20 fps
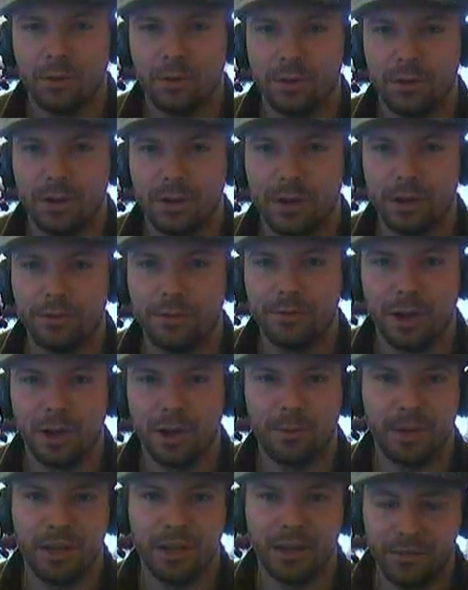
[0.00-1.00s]
or if
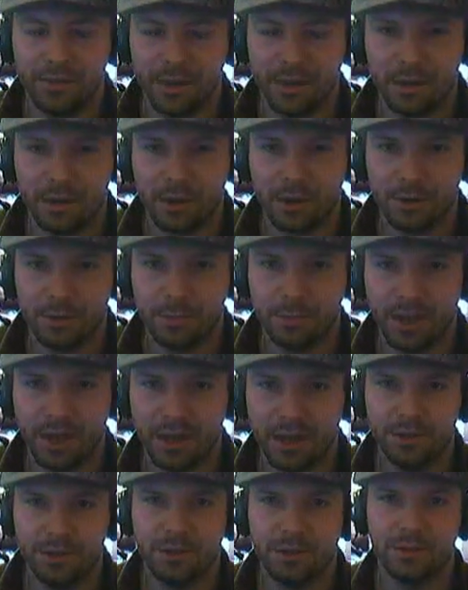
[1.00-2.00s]
you're on my DeviantArt
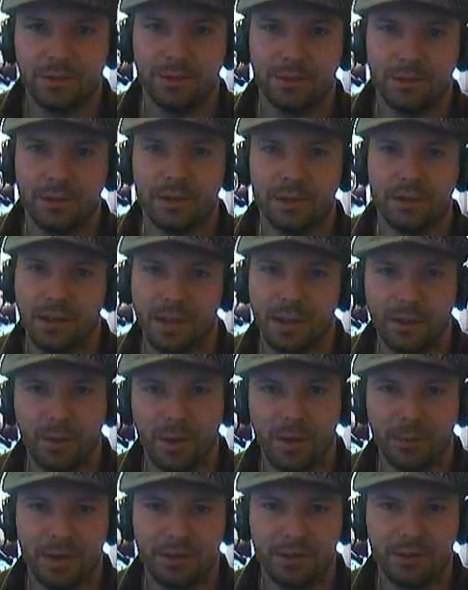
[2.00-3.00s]
page, you can
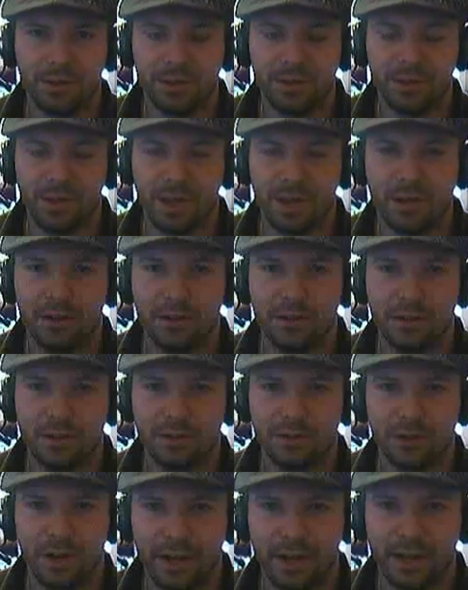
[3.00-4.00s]
leave me a message there,
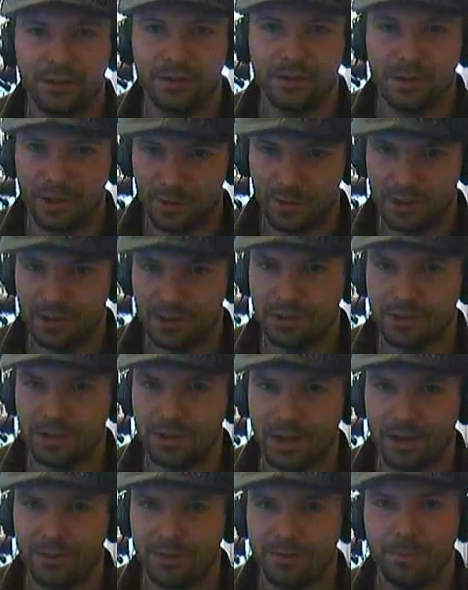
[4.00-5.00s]
and I'll try to answer any
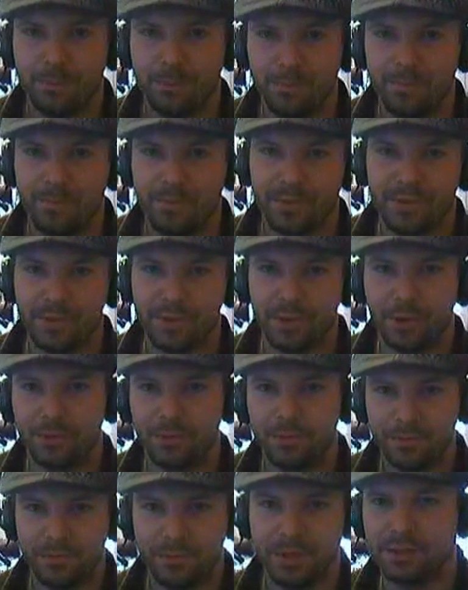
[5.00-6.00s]
questions you have.
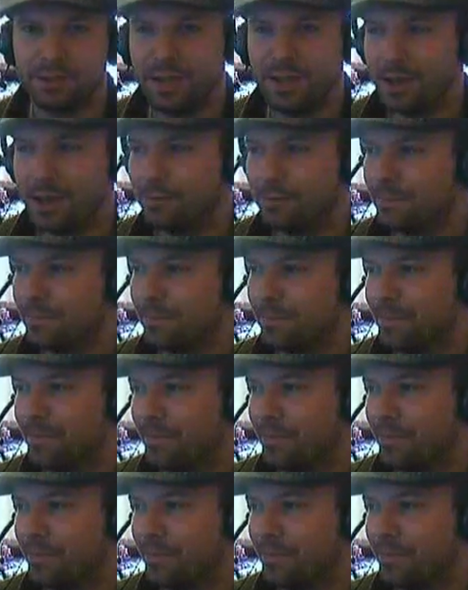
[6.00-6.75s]
So, thanks a lot.